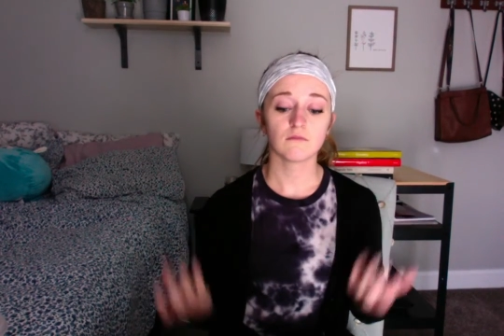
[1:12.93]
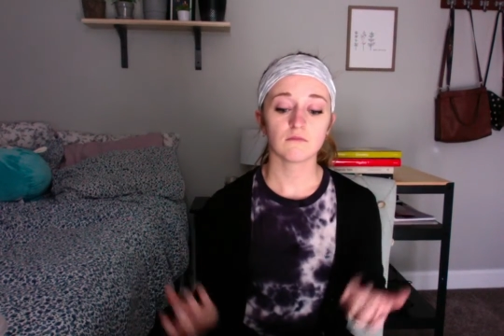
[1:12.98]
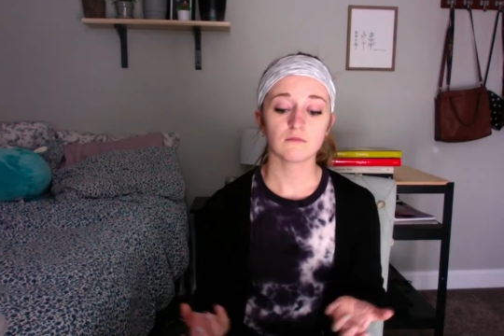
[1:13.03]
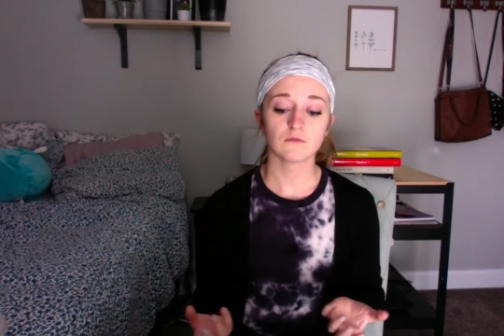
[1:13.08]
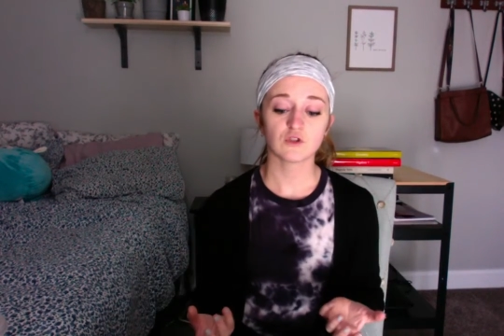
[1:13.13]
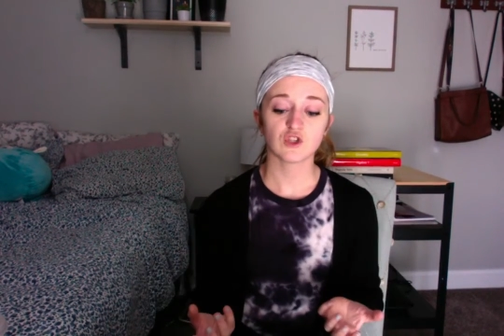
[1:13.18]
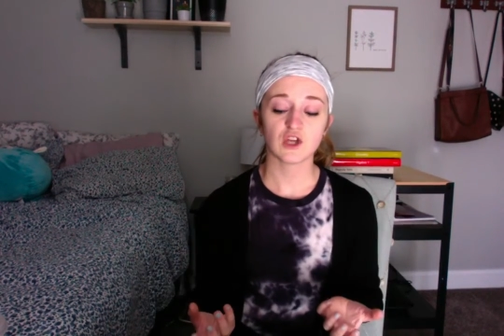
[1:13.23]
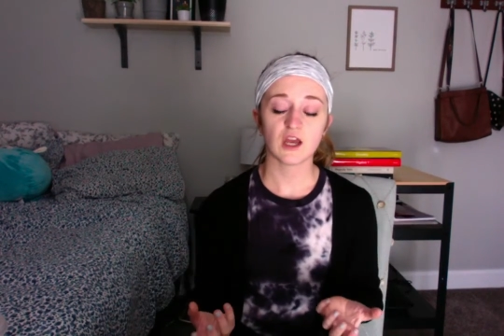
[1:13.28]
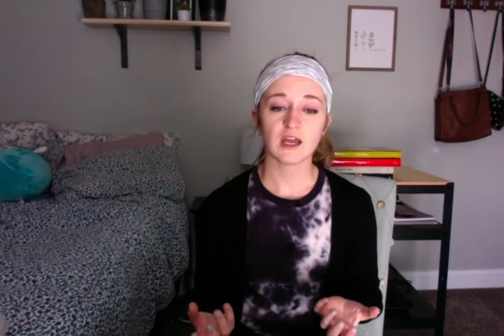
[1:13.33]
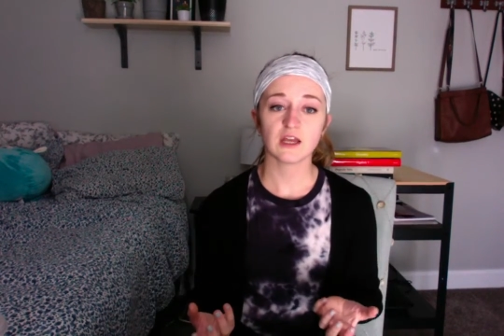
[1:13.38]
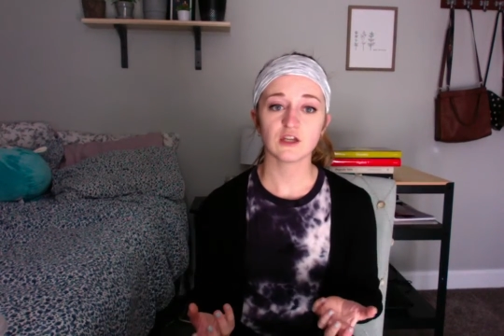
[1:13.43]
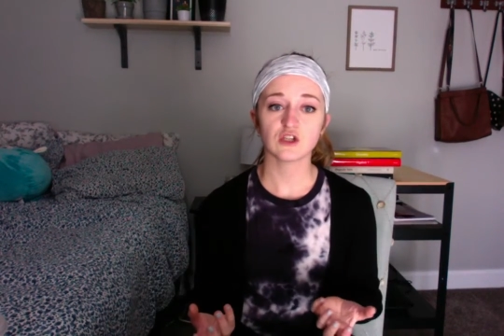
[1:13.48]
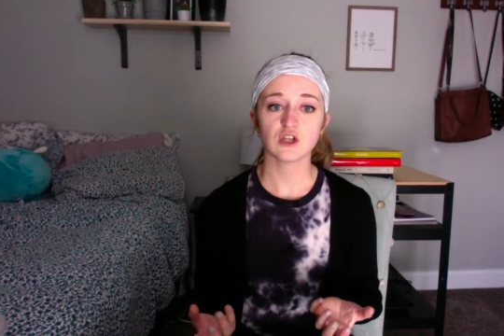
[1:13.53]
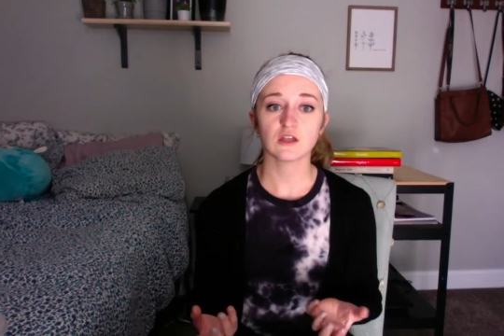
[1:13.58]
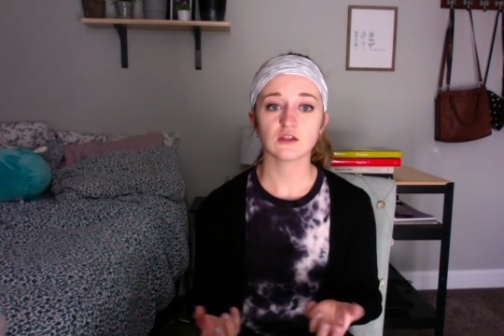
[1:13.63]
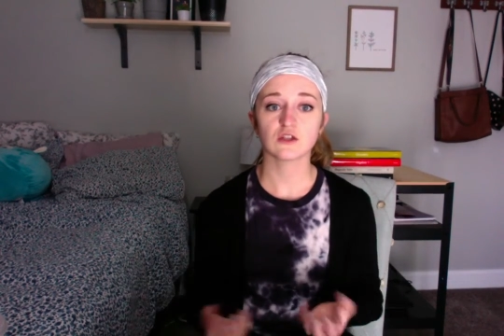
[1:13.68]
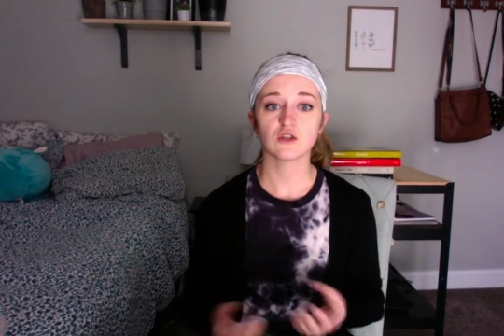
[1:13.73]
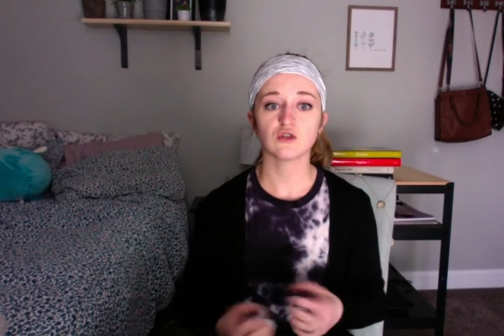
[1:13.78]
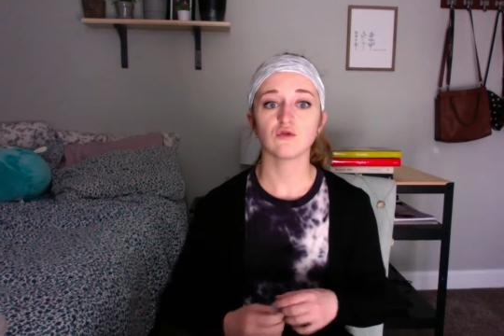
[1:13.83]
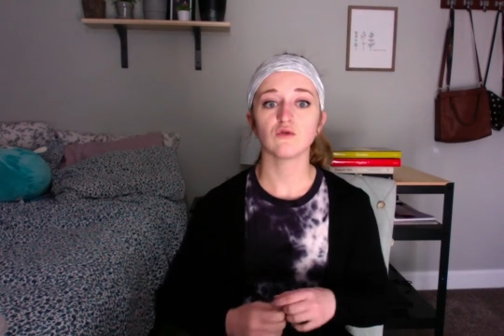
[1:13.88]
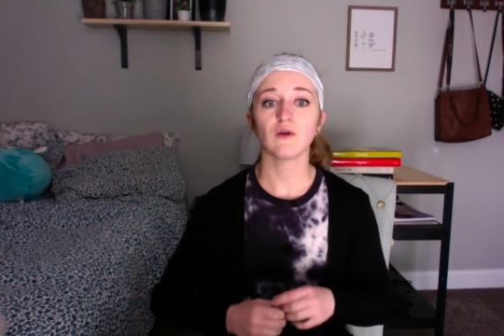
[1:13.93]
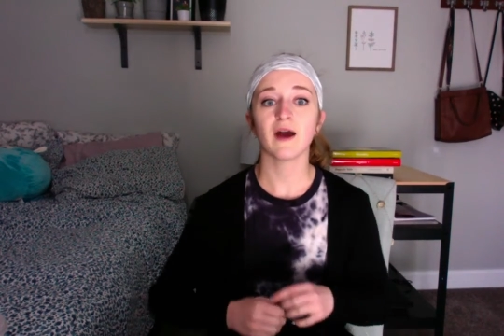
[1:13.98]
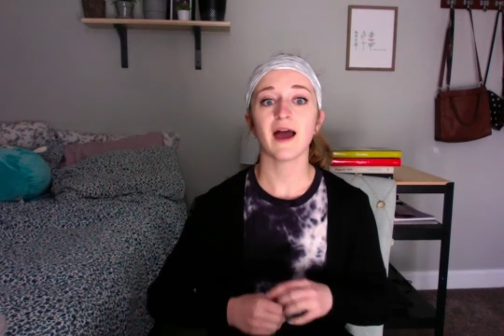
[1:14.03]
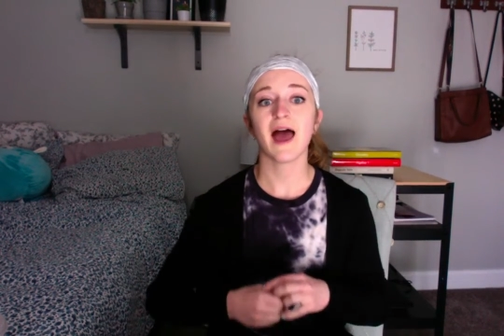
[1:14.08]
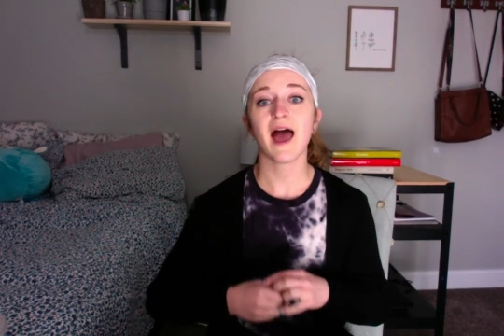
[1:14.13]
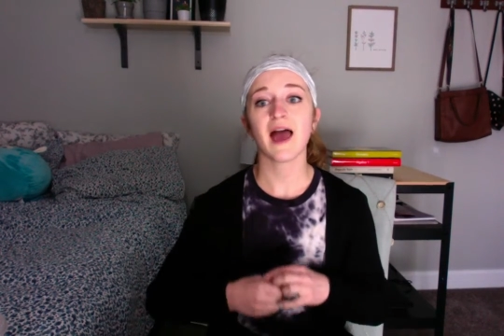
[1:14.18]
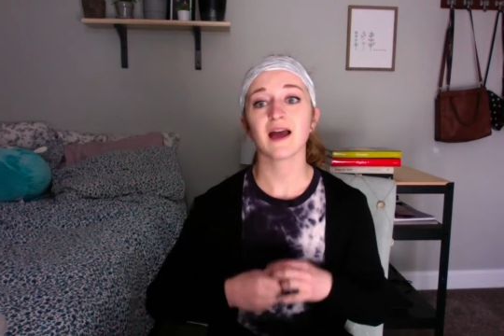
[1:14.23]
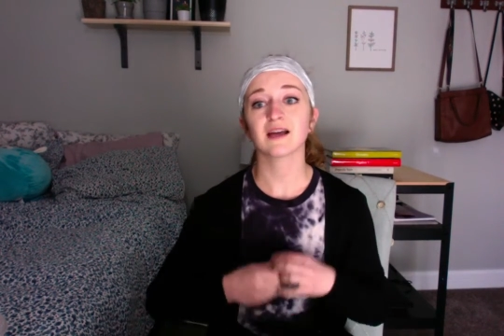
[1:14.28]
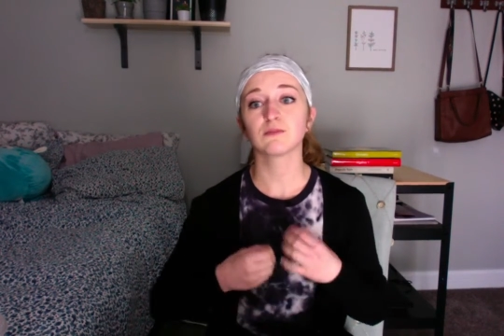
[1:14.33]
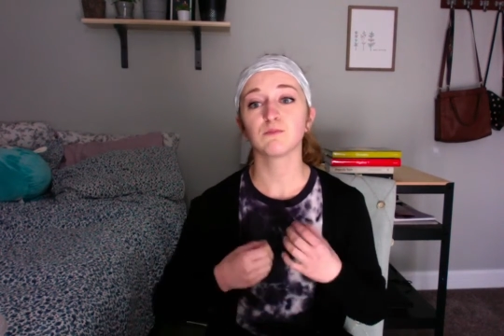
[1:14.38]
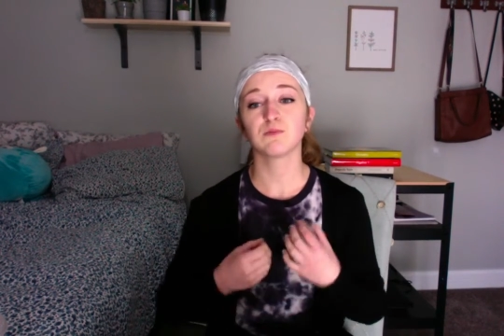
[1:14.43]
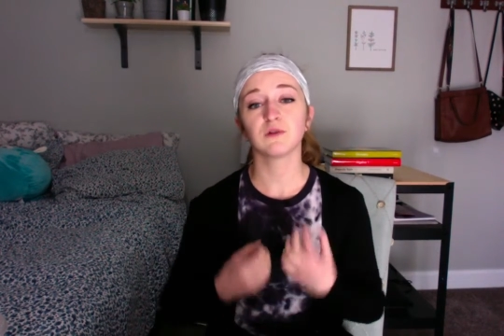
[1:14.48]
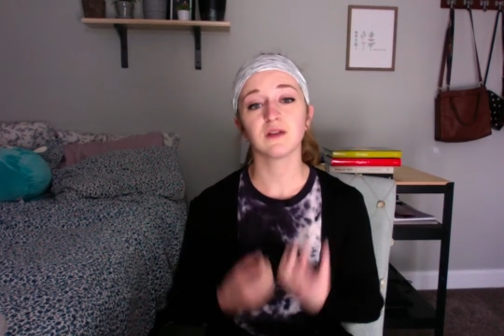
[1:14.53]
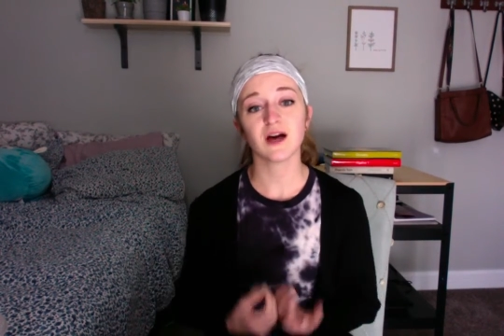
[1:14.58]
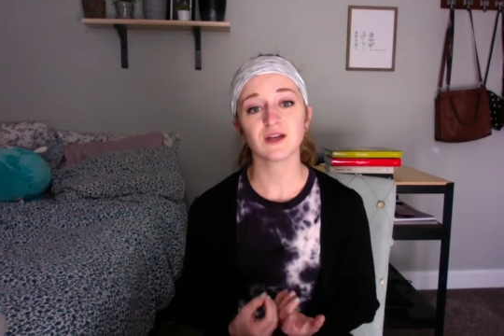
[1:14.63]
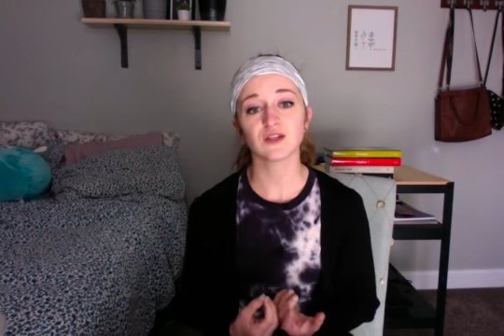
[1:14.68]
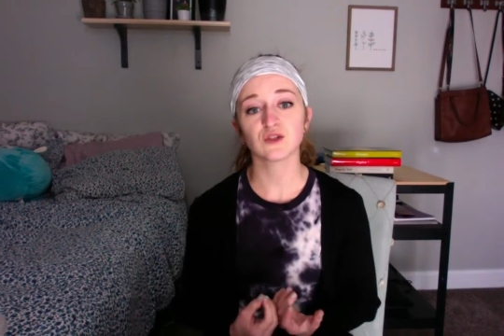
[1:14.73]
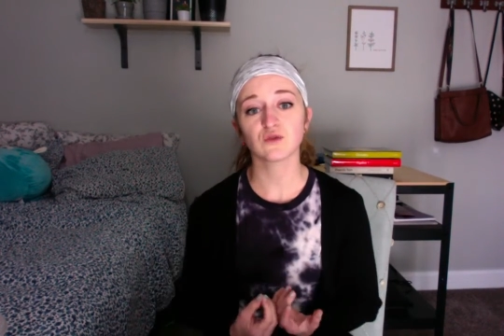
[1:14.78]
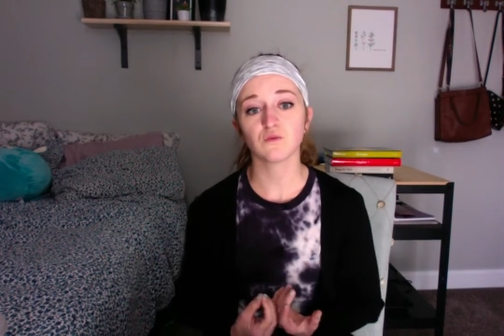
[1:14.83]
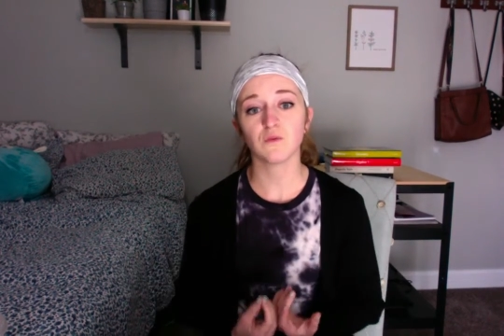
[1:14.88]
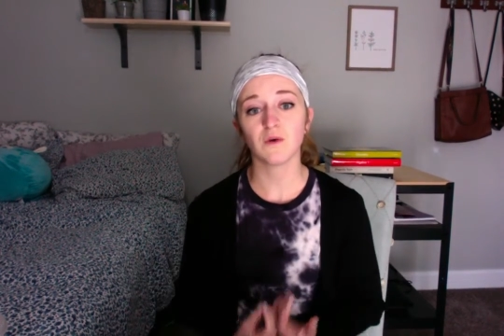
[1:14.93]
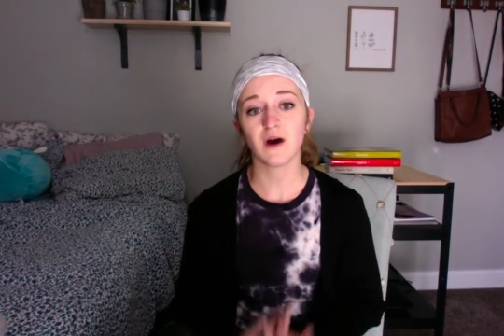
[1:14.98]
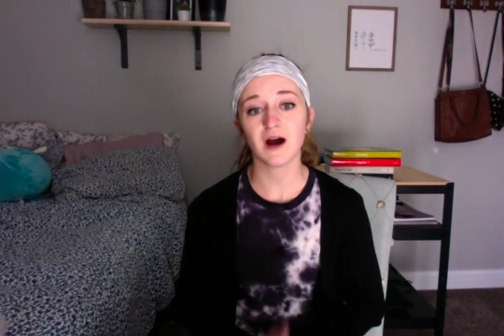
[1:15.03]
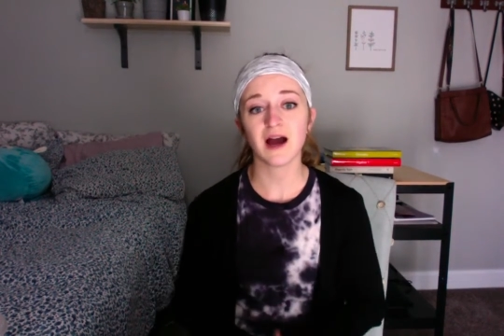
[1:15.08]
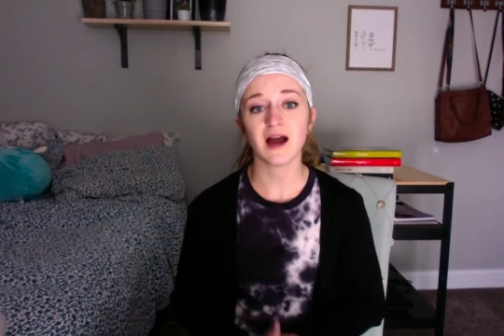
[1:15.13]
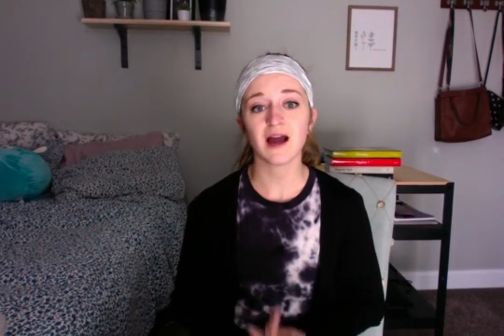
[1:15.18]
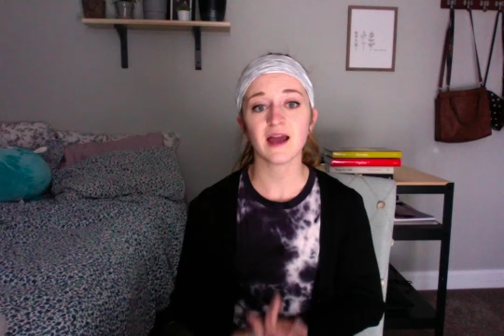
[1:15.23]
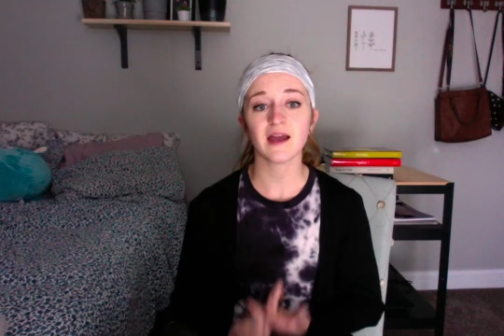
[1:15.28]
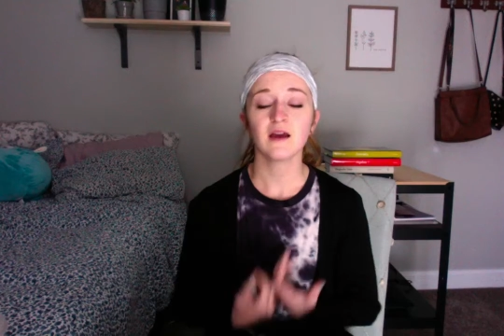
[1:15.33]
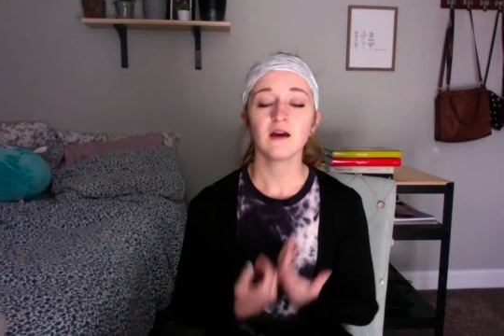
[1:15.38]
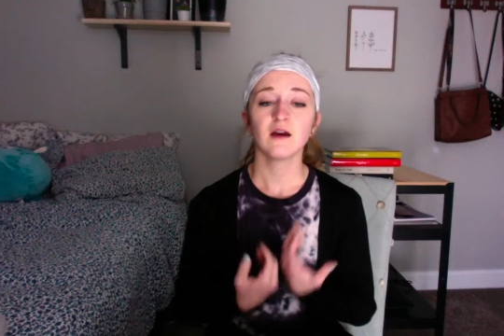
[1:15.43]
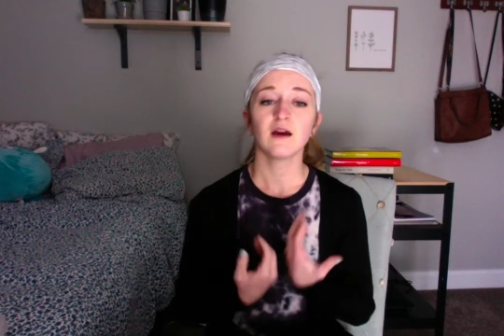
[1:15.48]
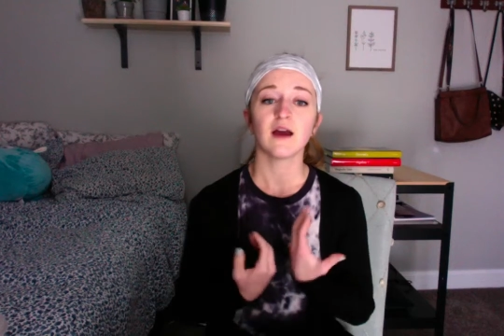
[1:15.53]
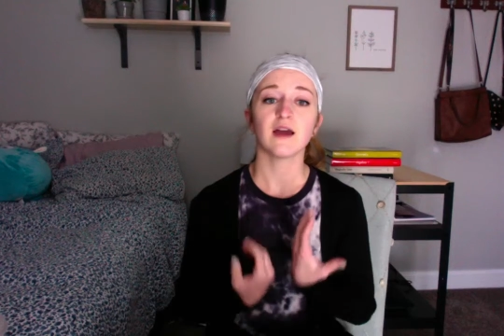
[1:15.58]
change it to x plus y